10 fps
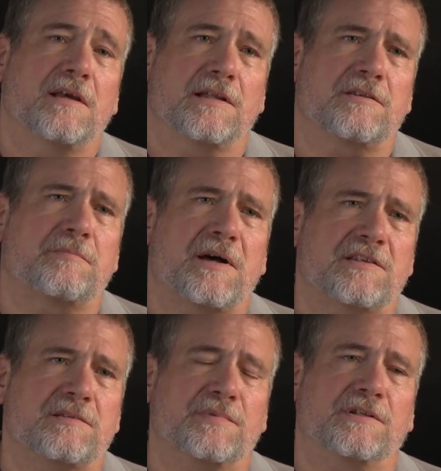Another
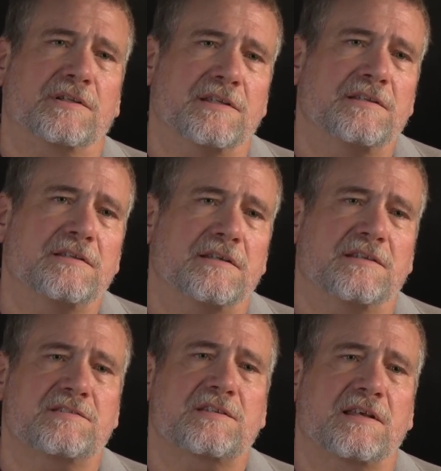possibility
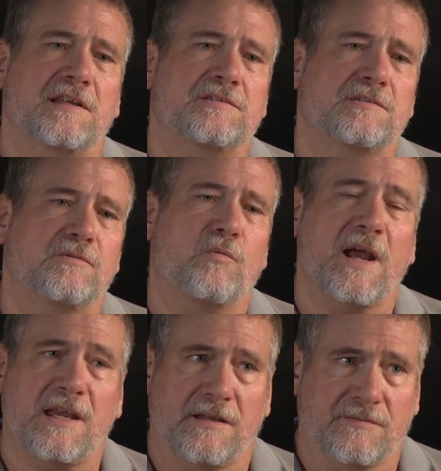is that
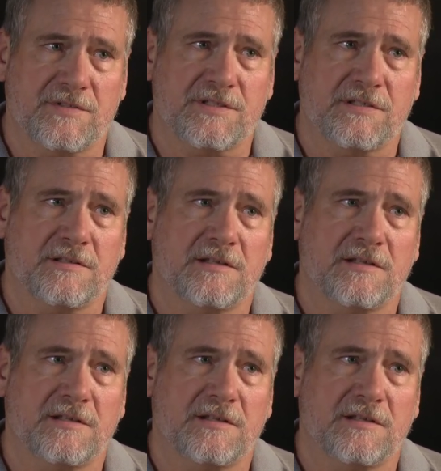waves,